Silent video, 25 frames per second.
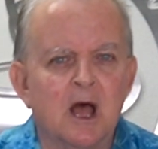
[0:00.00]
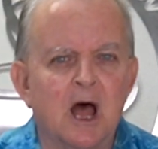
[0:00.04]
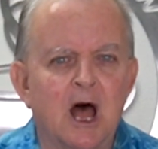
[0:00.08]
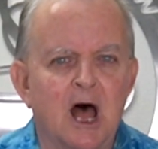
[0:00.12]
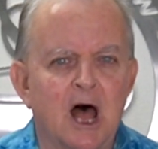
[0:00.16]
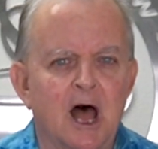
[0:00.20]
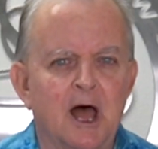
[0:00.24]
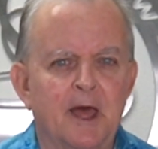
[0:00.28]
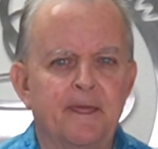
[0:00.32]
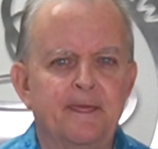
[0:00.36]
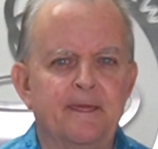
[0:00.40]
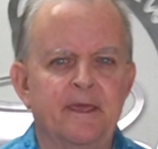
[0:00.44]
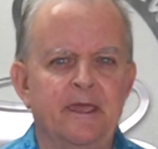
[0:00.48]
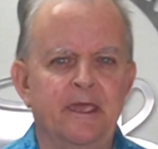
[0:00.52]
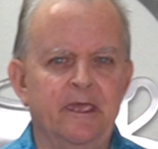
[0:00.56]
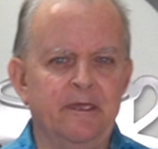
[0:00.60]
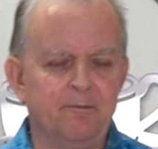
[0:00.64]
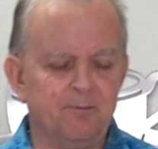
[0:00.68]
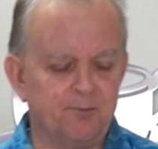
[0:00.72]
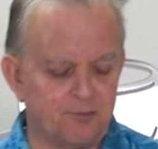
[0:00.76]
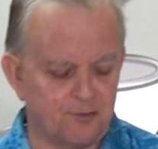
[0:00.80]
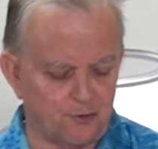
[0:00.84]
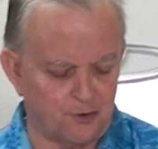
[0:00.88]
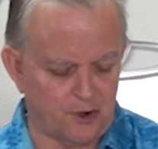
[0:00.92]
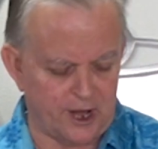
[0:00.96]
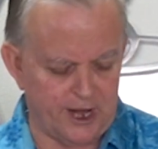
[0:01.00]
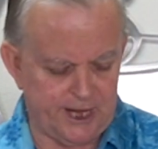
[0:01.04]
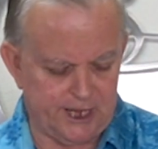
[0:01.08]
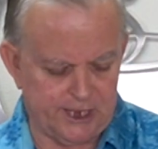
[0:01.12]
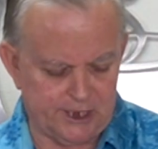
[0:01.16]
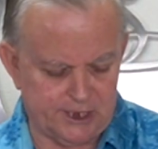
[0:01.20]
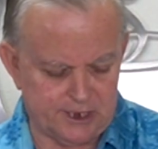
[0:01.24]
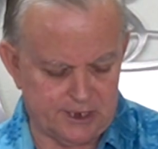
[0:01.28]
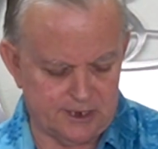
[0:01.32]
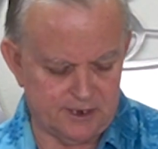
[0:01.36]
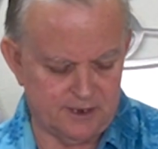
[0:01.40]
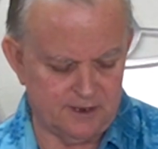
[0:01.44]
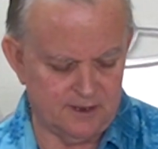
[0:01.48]
On the
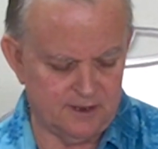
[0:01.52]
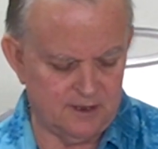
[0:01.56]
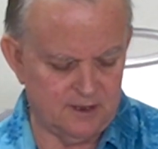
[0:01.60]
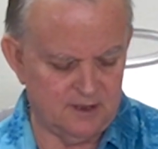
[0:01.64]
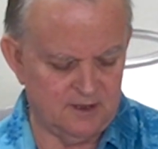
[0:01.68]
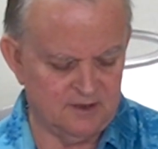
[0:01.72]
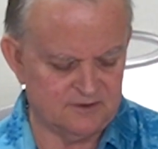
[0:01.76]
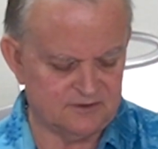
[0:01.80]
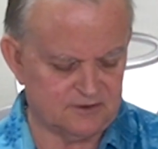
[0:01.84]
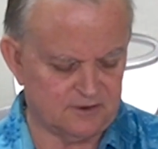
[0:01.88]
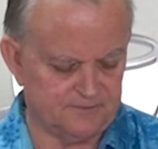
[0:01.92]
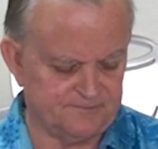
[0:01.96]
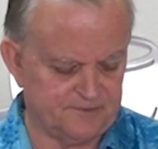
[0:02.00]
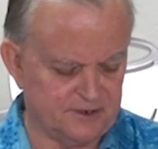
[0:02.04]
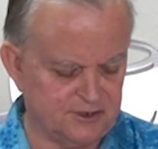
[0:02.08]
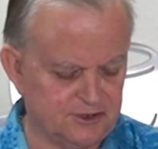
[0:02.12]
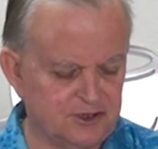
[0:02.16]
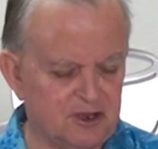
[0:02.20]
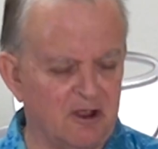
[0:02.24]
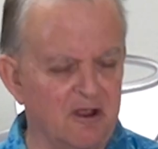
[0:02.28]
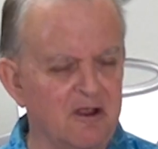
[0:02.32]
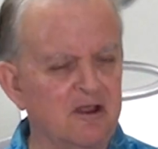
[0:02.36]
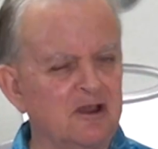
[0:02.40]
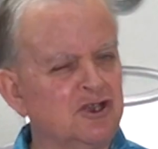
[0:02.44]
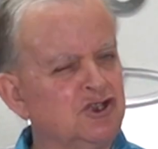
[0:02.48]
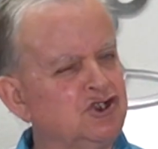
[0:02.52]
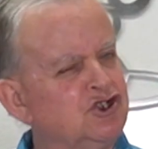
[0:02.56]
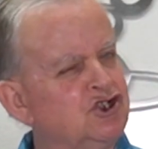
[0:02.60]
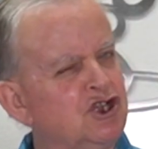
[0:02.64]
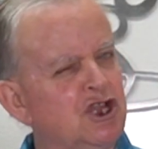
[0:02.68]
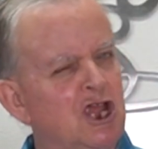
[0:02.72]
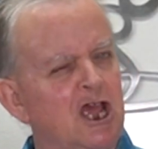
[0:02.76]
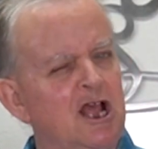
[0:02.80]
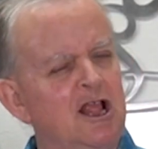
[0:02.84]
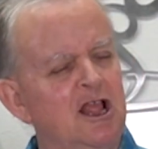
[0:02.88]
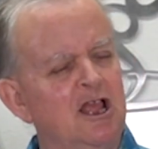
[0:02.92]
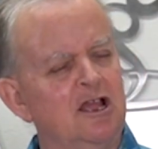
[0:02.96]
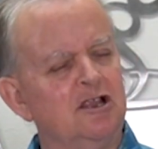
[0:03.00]
break, sort of a dark
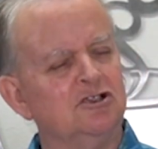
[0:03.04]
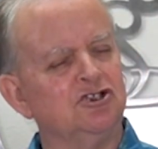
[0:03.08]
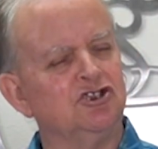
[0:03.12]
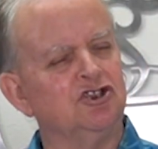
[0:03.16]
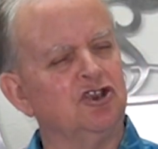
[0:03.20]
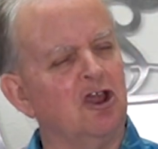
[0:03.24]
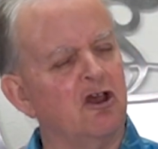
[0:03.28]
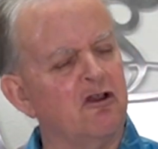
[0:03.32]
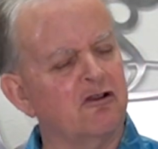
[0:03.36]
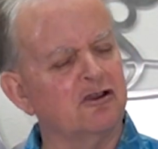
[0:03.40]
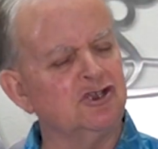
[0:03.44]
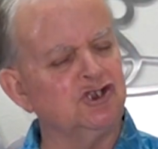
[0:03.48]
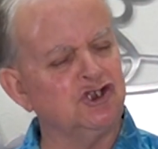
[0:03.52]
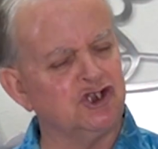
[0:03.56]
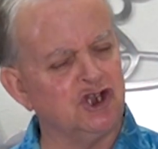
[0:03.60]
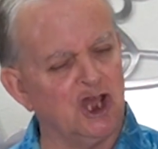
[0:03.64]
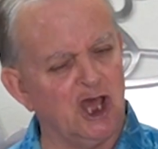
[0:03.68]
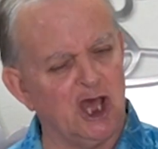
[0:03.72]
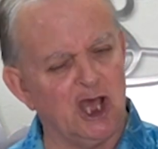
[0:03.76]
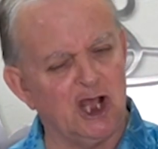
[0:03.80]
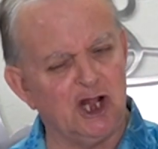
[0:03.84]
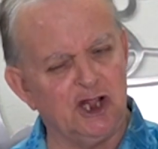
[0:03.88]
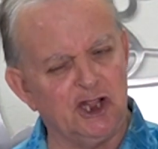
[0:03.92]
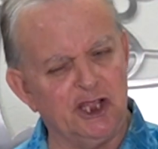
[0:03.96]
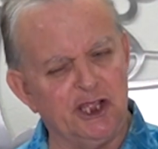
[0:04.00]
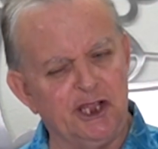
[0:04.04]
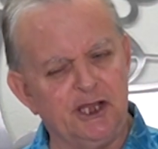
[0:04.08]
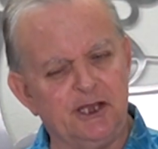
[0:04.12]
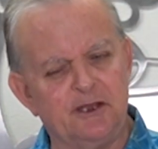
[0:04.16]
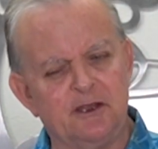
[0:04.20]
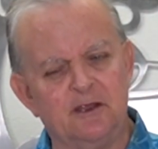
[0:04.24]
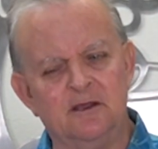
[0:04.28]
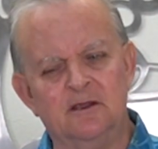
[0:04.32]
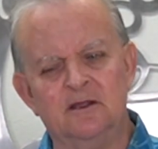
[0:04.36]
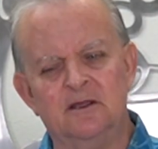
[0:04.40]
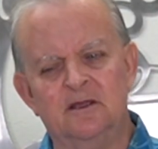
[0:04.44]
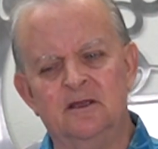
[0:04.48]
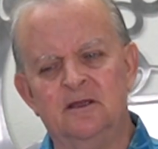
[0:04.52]
chocolate,
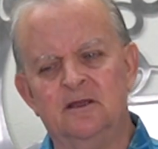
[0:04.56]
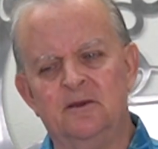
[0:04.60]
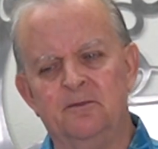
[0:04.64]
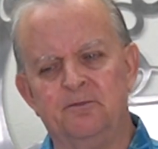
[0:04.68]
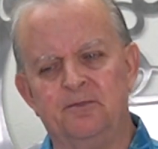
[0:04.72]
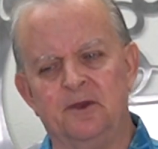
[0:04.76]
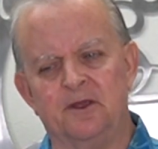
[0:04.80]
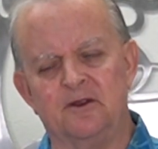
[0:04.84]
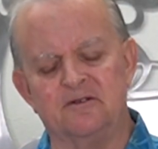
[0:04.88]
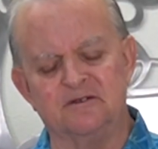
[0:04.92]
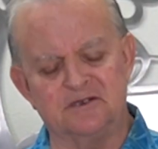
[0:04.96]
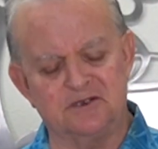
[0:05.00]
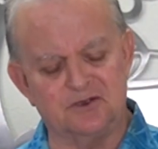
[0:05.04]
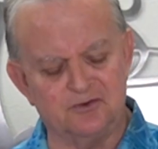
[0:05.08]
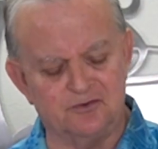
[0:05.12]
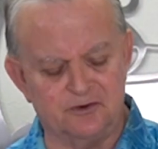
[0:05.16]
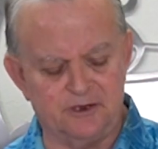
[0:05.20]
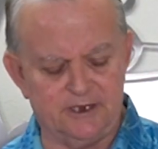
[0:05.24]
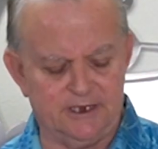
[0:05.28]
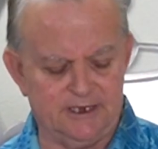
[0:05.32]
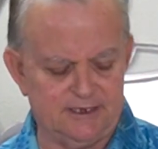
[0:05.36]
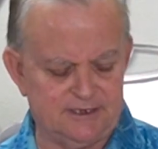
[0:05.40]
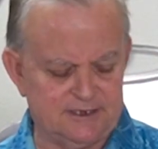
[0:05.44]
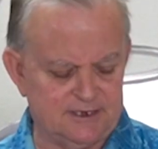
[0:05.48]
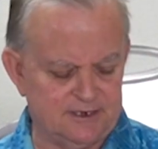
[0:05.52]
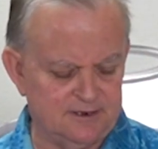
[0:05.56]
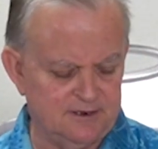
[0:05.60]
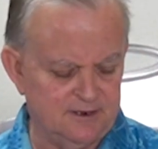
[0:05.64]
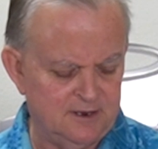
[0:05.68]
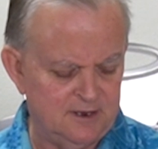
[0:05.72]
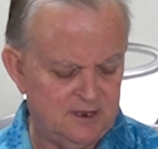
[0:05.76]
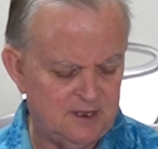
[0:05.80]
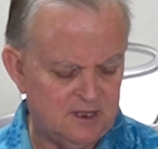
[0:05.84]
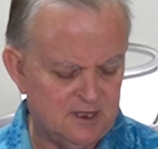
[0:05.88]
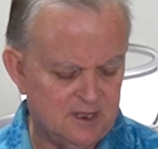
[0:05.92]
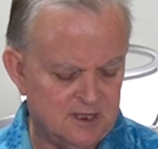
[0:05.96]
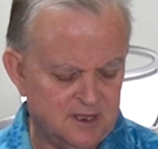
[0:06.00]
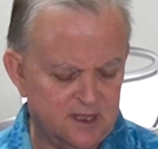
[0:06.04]
bittersweet,
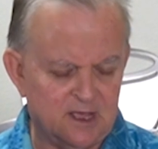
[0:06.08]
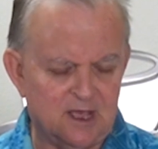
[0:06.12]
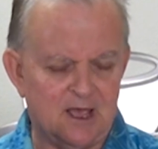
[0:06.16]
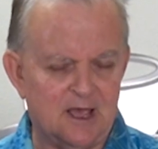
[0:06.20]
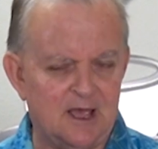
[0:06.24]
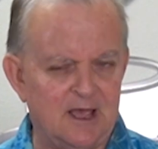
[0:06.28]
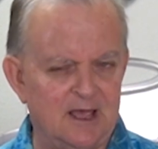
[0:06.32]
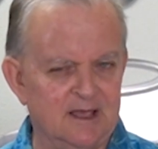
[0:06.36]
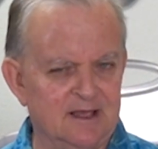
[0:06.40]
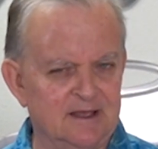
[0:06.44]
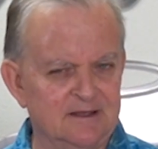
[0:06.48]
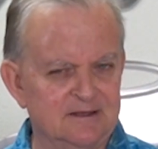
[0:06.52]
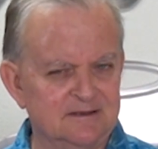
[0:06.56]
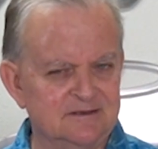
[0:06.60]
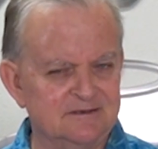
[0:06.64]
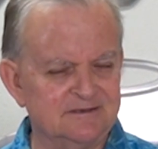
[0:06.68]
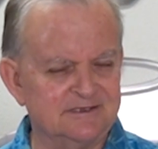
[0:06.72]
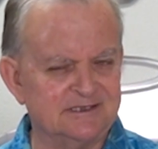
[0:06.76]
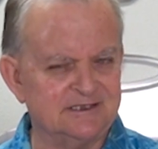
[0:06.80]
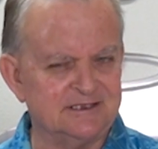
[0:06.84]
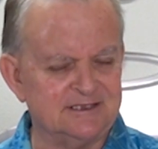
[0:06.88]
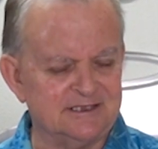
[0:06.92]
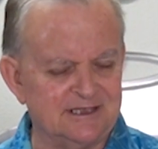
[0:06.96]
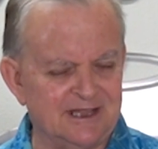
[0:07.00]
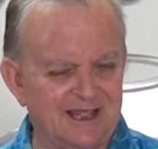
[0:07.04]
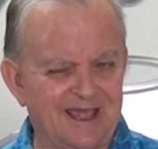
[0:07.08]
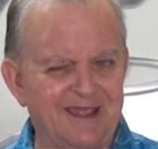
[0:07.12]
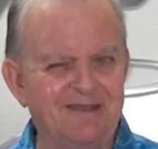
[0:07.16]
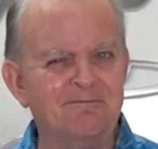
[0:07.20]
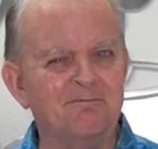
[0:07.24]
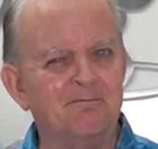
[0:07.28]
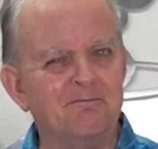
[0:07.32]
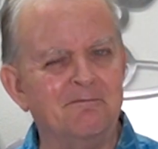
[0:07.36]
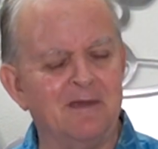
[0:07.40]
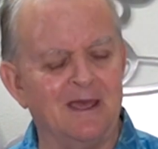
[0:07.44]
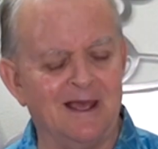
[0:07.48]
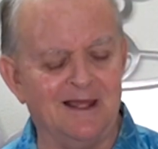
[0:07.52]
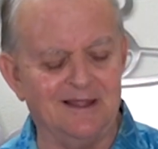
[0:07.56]
slight
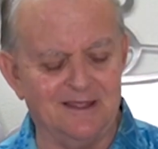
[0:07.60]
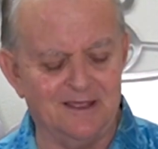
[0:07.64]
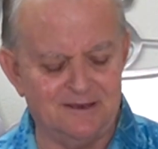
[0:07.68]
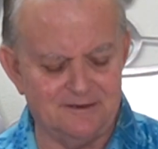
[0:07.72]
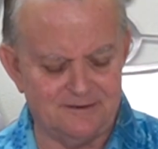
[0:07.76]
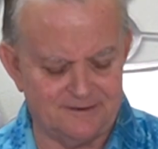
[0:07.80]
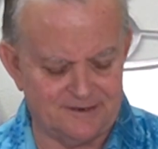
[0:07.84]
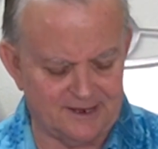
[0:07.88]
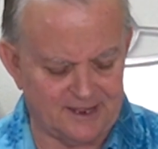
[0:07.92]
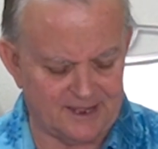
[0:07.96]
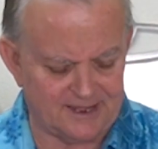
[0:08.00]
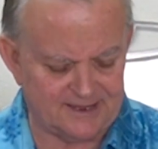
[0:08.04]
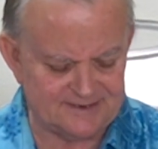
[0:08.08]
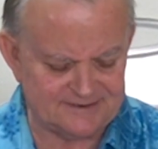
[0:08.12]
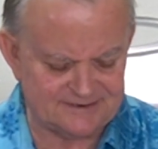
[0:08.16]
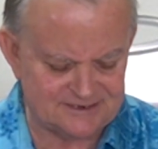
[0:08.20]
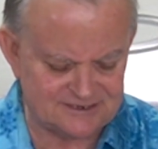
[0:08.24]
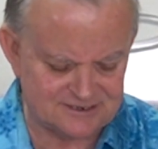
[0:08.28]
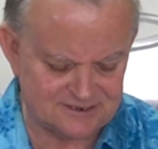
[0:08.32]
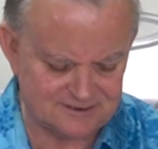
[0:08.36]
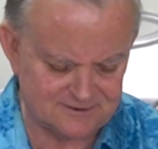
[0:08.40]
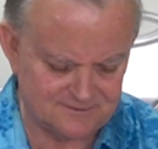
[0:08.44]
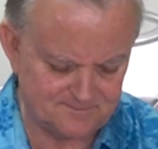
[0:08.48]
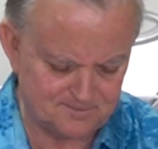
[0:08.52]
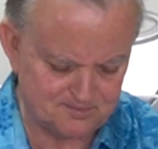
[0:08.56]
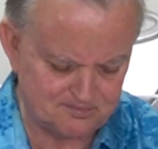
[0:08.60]
melon taste.